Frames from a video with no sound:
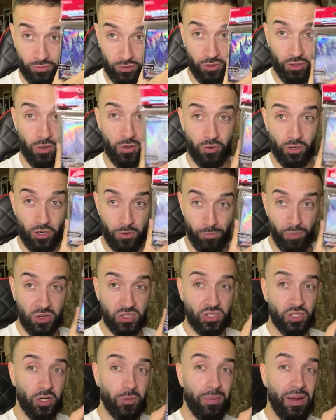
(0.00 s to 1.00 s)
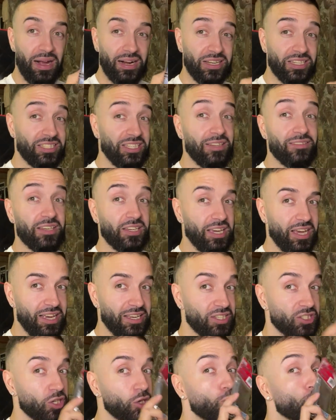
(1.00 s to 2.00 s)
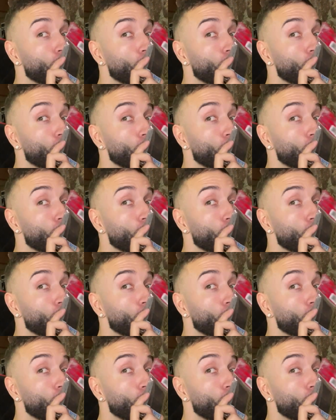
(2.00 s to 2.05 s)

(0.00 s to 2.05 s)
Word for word: your, your personal pack of sleeves a kiss.